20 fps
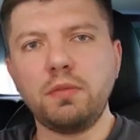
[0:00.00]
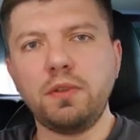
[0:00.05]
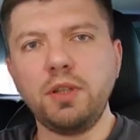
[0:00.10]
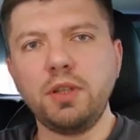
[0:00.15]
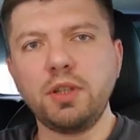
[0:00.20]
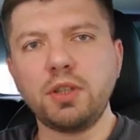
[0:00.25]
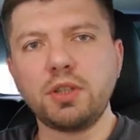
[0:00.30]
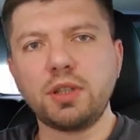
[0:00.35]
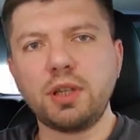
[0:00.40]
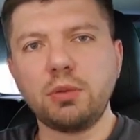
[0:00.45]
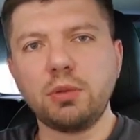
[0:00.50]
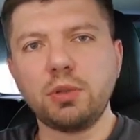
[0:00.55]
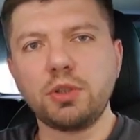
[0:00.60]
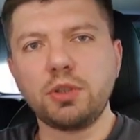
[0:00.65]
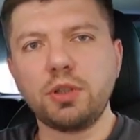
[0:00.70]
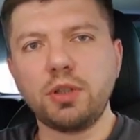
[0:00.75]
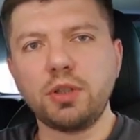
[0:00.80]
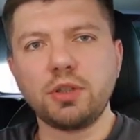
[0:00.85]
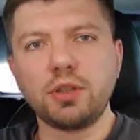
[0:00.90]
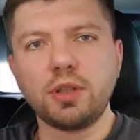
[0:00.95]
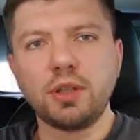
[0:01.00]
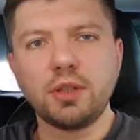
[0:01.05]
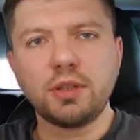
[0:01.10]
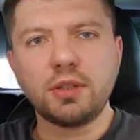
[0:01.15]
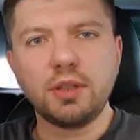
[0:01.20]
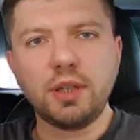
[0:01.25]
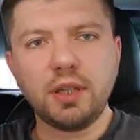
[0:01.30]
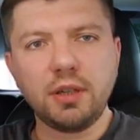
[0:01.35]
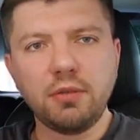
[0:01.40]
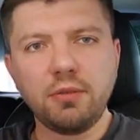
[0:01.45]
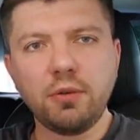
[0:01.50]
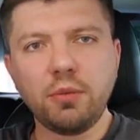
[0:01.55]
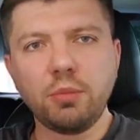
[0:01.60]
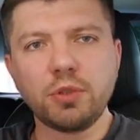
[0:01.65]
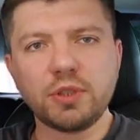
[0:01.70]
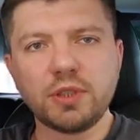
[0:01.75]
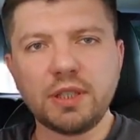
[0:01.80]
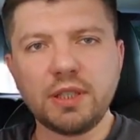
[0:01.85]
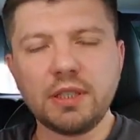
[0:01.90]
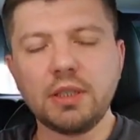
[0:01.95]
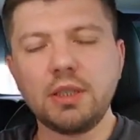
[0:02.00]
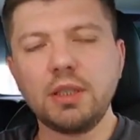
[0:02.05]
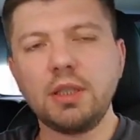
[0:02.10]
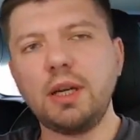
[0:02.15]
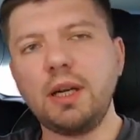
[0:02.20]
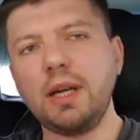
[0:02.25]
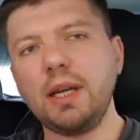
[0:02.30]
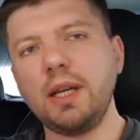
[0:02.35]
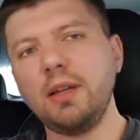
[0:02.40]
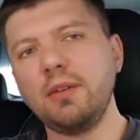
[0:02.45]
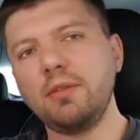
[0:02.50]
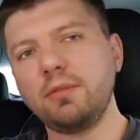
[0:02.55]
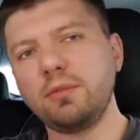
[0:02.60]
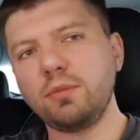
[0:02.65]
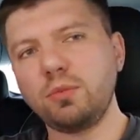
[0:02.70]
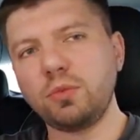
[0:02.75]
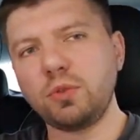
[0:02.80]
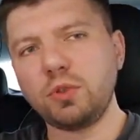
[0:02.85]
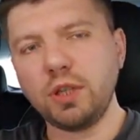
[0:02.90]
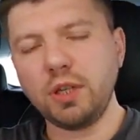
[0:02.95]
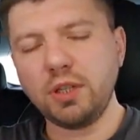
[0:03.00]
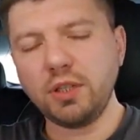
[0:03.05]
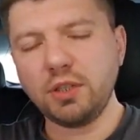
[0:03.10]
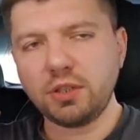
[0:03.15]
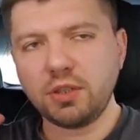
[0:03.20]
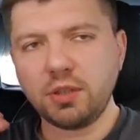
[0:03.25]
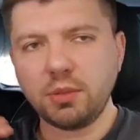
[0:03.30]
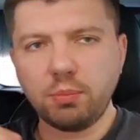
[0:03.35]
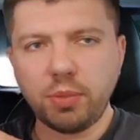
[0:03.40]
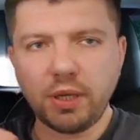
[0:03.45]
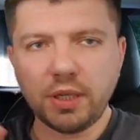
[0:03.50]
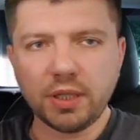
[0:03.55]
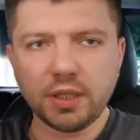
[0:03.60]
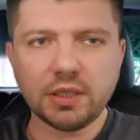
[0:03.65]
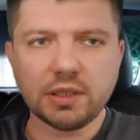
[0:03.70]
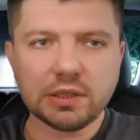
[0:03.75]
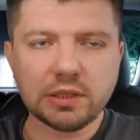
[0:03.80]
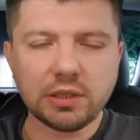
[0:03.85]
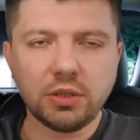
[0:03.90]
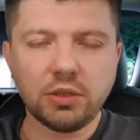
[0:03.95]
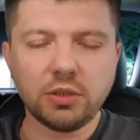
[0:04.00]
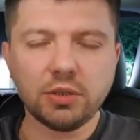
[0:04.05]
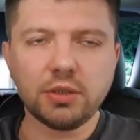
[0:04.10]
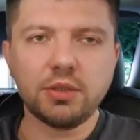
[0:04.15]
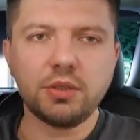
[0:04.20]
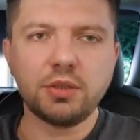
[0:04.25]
finished our charging at 94%. I have changed the parking slot,